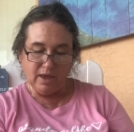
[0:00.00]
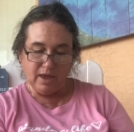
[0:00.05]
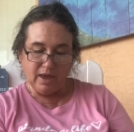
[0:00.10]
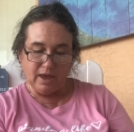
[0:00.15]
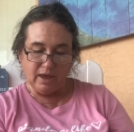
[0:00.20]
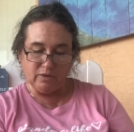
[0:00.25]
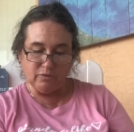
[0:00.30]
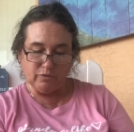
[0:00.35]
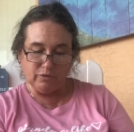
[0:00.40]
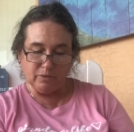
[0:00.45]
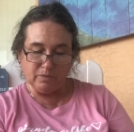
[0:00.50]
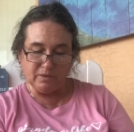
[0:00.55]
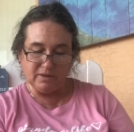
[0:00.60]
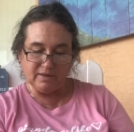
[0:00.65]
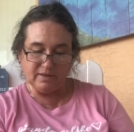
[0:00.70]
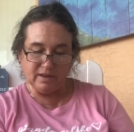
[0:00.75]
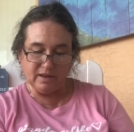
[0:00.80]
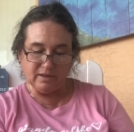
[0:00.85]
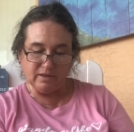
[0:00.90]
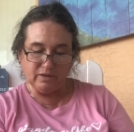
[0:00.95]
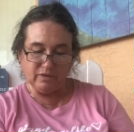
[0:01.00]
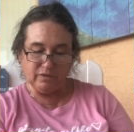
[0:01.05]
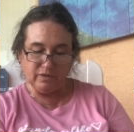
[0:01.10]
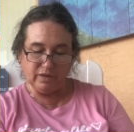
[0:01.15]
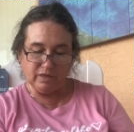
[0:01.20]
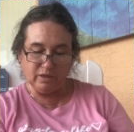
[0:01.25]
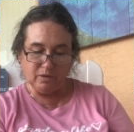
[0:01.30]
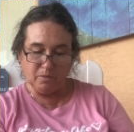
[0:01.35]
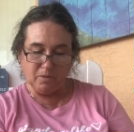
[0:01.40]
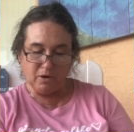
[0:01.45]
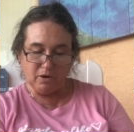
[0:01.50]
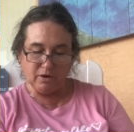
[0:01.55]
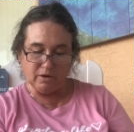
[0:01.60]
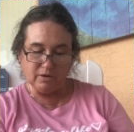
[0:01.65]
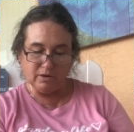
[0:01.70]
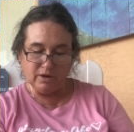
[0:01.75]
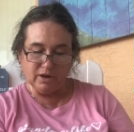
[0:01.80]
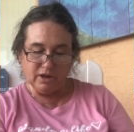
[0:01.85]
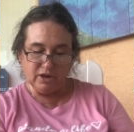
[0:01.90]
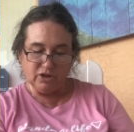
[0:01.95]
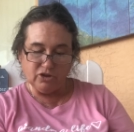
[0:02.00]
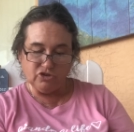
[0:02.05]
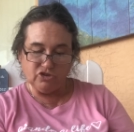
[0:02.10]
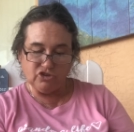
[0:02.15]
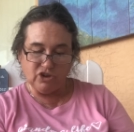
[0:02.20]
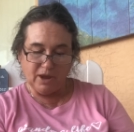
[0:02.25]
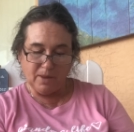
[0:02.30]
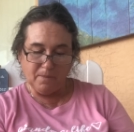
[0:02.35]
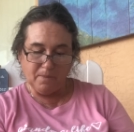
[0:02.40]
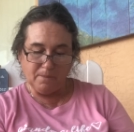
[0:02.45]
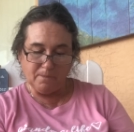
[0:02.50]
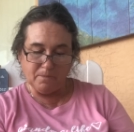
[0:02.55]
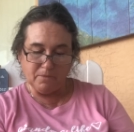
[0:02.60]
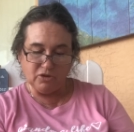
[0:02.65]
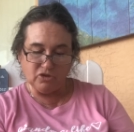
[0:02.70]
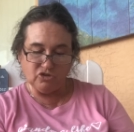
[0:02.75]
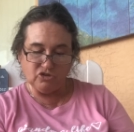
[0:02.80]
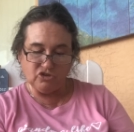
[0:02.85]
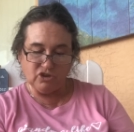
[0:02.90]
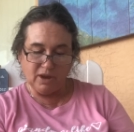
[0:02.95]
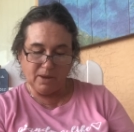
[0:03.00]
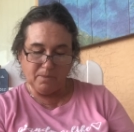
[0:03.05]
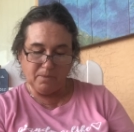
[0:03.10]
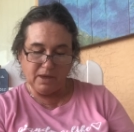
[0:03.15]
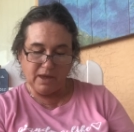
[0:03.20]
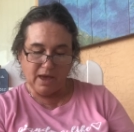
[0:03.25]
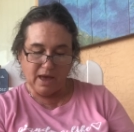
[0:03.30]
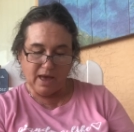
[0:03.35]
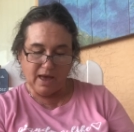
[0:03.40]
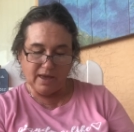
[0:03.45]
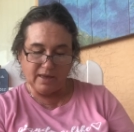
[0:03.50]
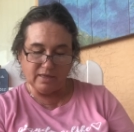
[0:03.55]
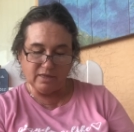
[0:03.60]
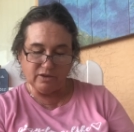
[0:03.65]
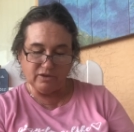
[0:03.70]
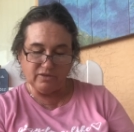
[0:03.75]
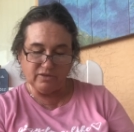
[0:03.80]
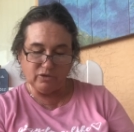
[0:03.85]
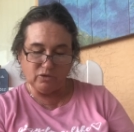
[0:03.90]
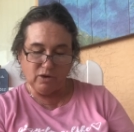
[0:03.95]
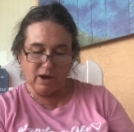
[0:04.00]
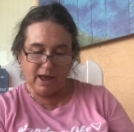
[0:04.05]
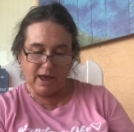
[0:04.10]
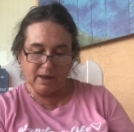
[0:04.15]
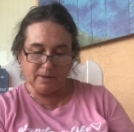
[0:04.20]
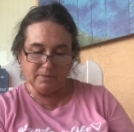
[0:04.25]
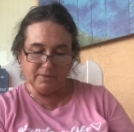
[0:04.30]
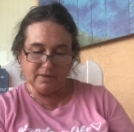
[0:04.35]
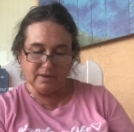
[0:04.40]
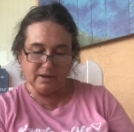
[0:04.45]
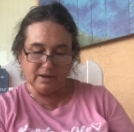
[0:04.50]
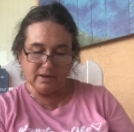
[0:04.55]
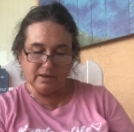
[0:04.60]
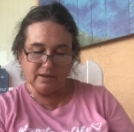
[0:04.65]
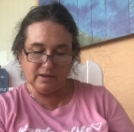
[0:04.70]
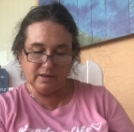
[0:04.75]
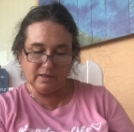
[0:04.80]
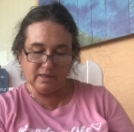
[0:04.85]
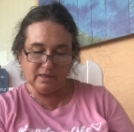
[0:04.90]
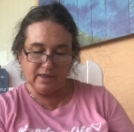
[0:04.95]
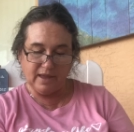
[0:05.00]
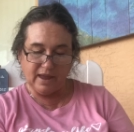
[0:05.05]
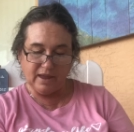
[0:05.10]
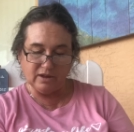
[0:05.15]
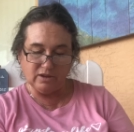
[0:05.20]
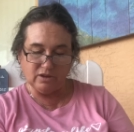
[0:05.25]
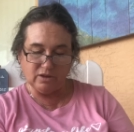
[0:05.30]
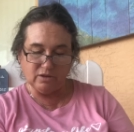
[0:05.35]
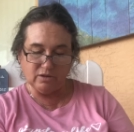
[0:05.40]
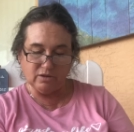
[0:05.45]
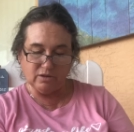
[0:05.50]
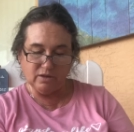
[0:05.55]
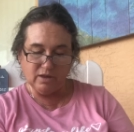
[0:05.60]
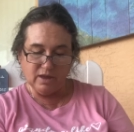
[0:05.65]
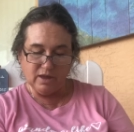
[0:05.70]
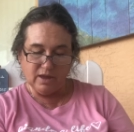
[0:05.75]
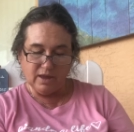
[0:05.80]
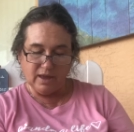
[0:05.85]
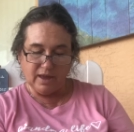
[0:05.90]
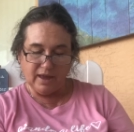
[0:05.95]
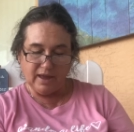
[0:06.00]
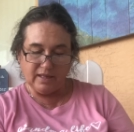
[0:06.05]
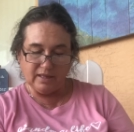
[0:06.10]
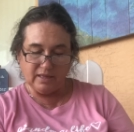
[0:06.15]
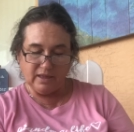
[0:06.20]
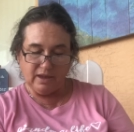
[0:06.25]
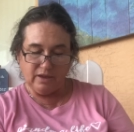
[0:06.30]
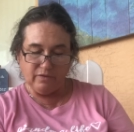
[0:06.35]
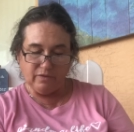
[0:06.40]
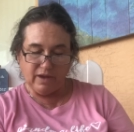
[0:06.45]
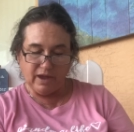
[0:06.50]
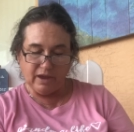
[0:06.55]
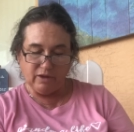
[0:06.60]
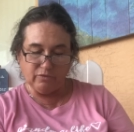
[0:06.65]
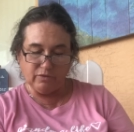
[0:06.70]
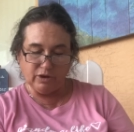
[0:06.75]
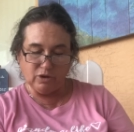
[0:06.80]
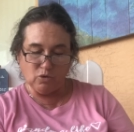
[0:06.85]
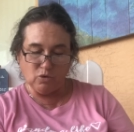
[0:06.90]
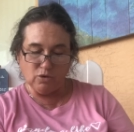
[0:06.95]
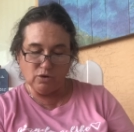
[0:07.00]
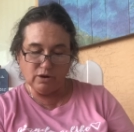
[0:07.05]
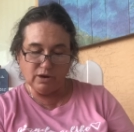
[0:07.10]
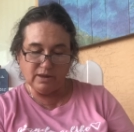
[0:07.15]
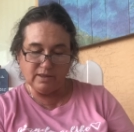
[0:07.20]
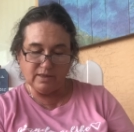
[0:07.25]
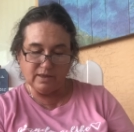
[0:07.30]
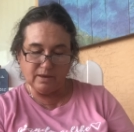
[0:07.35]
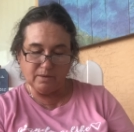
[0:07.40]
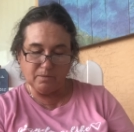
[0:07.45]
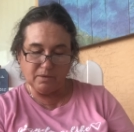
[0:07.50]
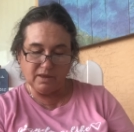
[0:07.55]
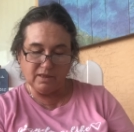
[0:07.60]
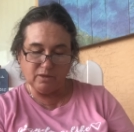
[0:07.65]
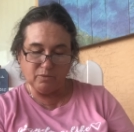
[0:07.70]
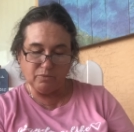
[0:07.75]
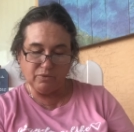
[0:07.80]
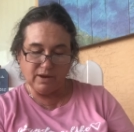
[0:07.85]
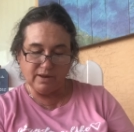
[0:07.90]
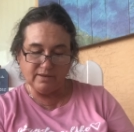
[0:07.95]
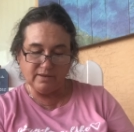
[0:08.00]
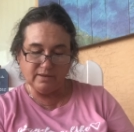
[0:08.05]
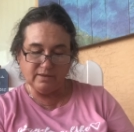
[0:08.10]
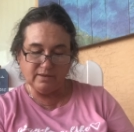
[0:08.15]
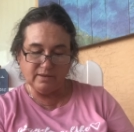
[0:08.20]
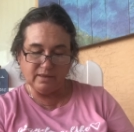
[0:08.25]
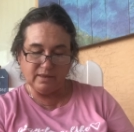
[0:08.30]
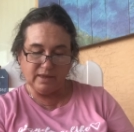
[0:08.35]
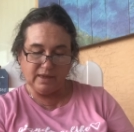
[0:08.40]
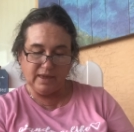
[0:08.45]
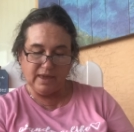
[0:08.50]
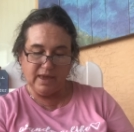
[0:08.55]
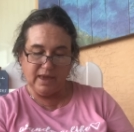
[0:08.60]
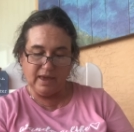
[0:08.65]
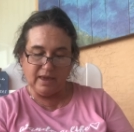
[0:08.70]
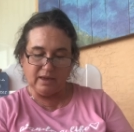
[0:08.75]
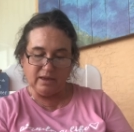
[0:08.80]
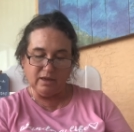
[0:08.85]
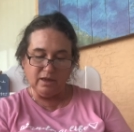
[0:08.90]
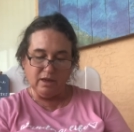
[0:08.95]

and from the sons of Ithamar. Shem, Shemai, the scribe, son of Nathaniel, a Levite, recorded them in the presence of the king.